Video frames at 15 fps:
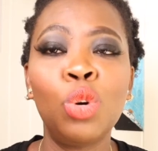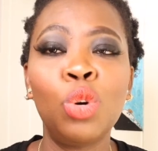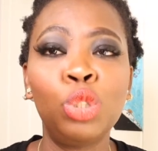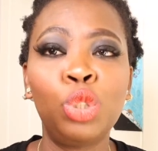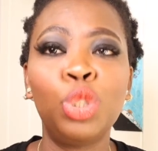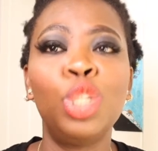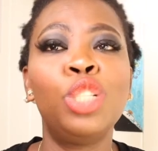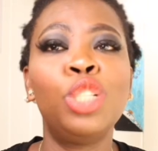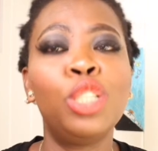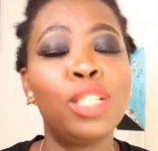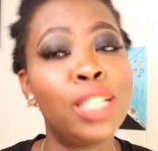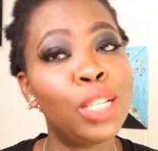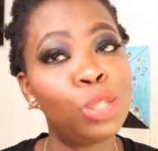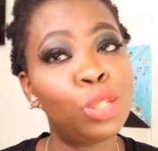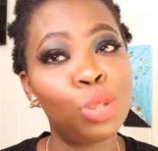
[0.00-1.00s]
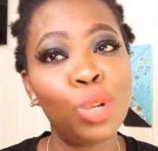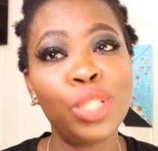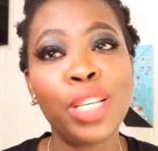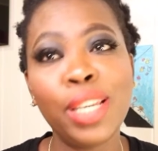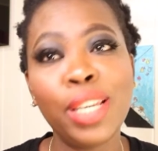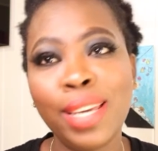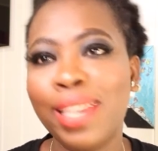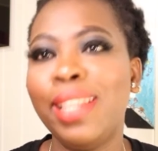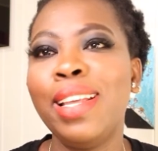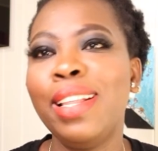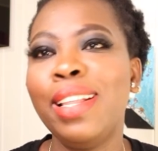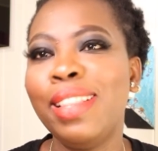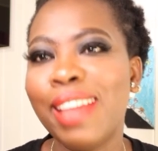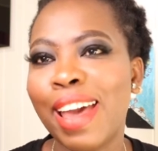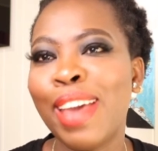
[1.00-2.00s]
Go through it. There's something
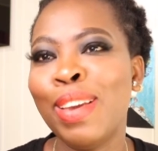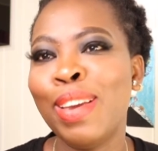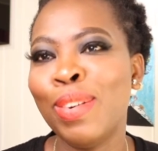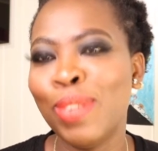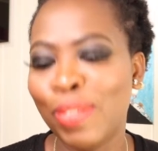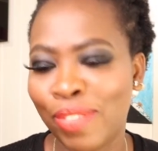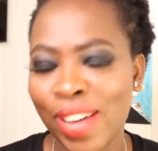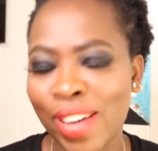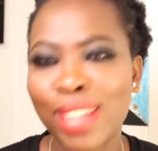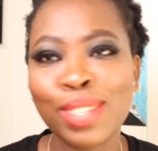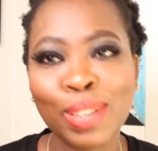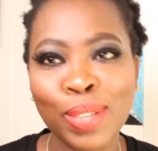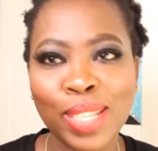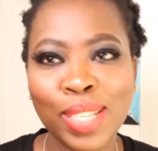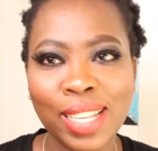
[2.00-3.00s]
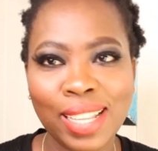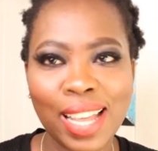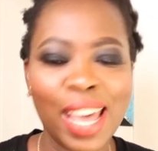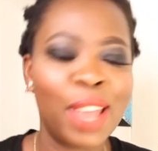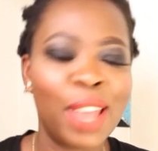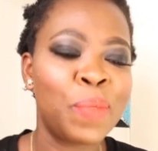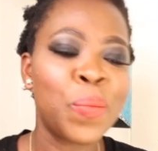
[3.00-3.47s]
hidden there. You will find something there.